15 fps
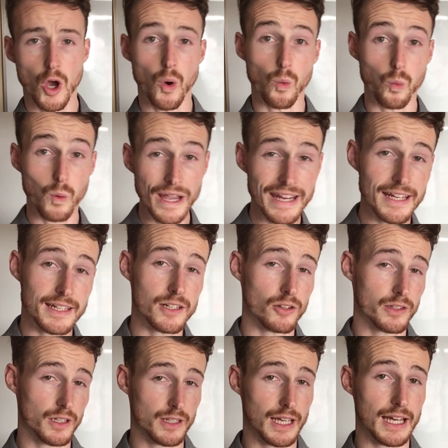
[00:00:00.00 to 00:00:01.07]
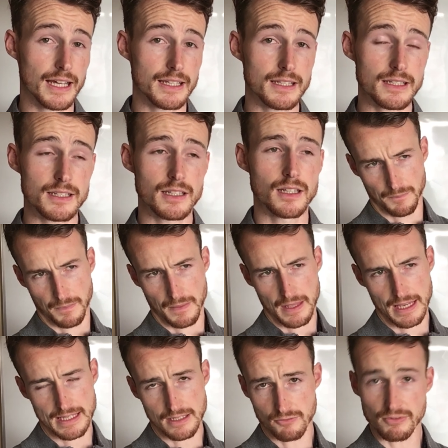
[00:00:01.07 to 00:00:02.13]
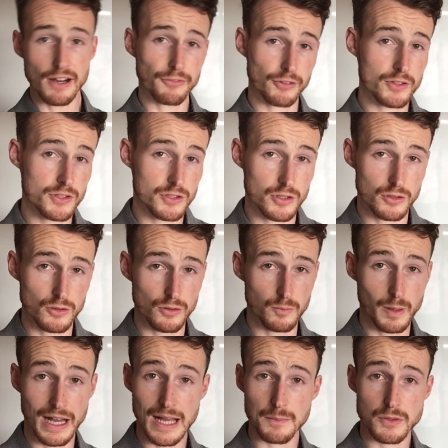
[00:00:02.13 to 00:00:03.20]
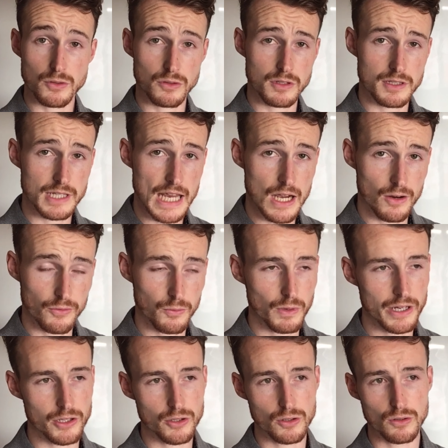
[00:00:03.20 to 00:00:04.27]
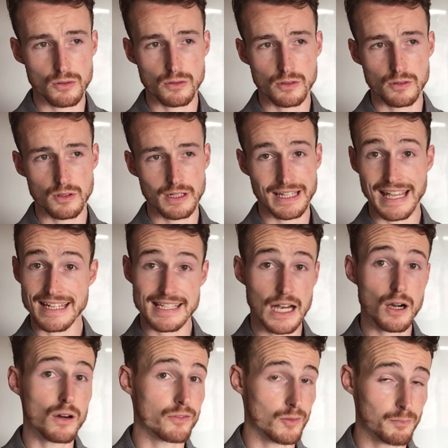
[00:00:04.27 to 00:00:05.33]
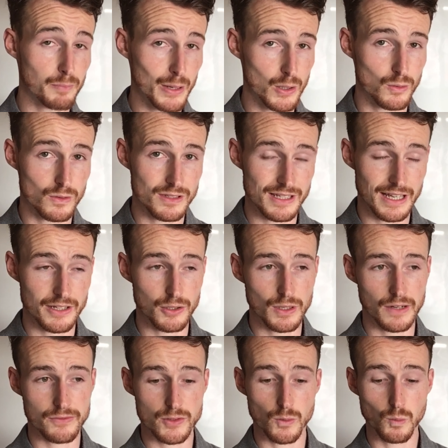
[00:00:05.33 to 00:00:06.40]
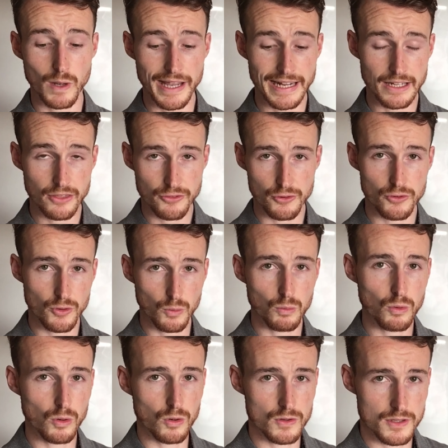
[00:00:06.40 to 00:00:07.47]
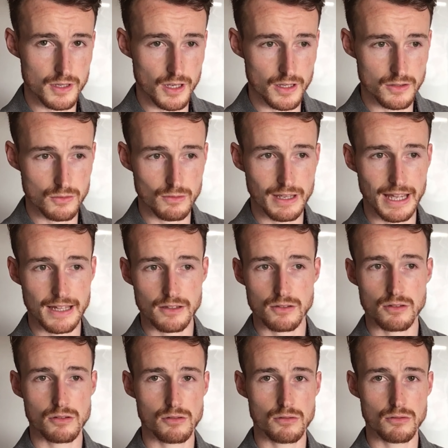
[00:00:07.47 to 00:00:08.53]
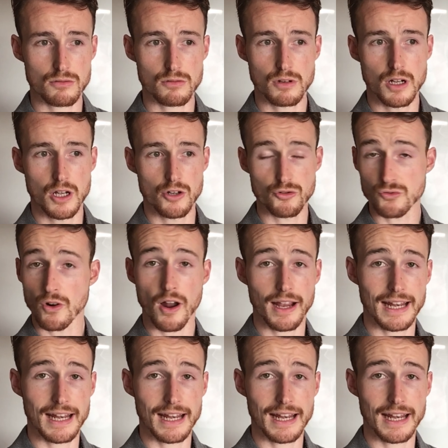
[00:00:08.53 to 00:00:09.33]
Waded, on the other hand, is in reference to perhaps yourself when you get out of a boat and you have to wade through the water to get to dry